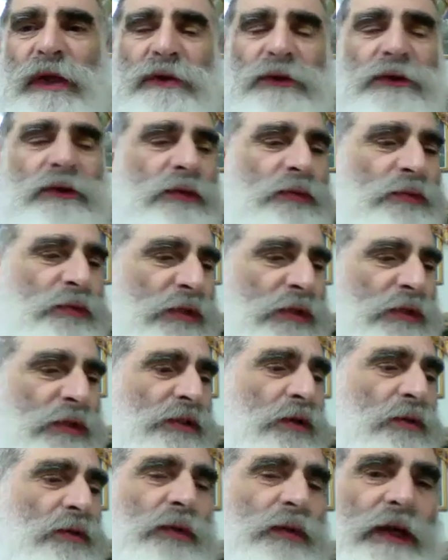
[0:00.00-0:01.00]
No,
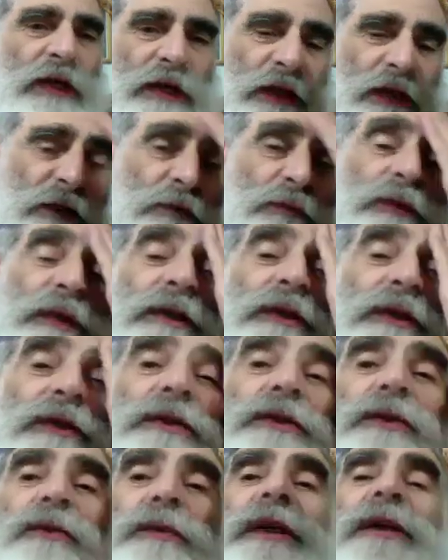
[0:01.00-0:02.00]
so we're
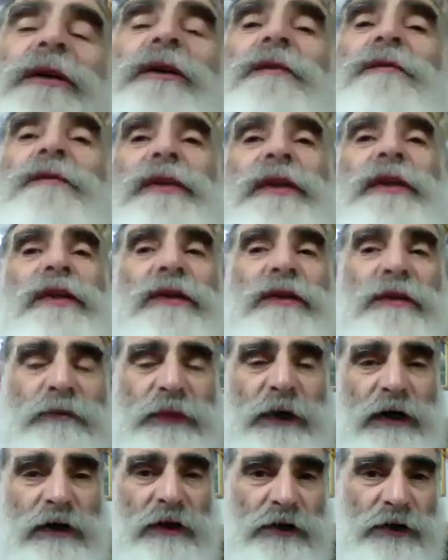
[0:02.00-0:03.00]
here the week of
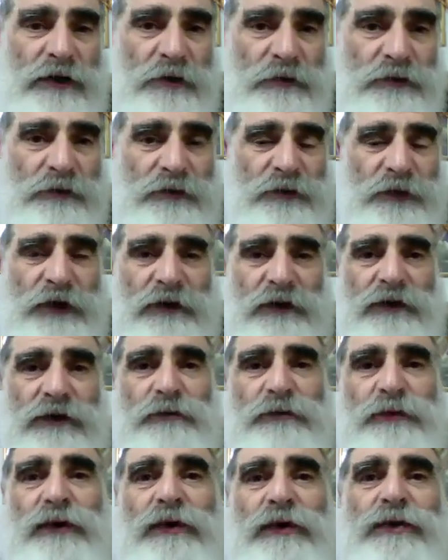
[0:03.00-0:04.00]
the
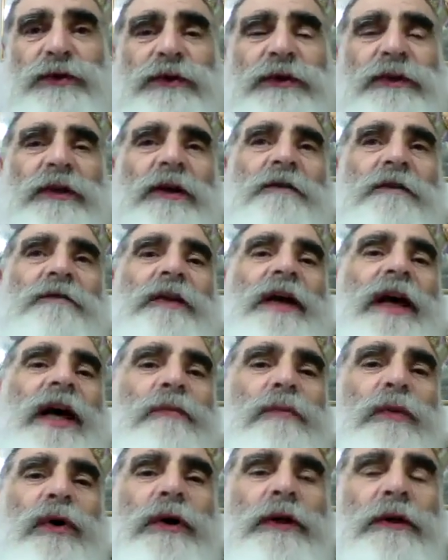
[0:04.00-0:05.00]
portion of
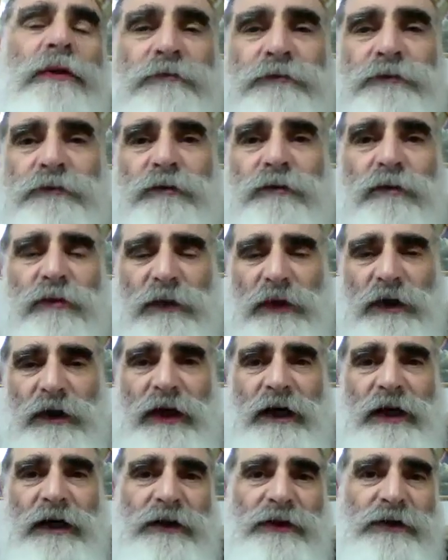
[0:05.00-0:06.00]
Emor,
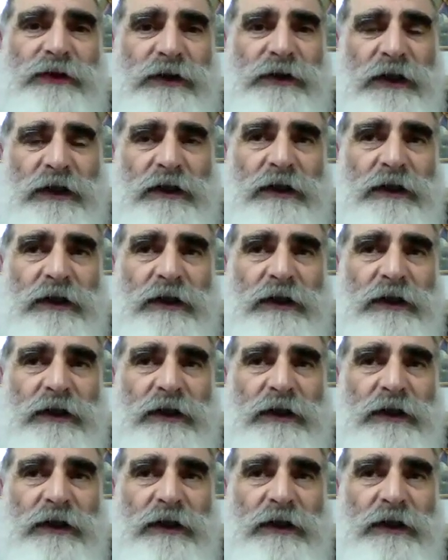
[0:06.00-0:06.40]
and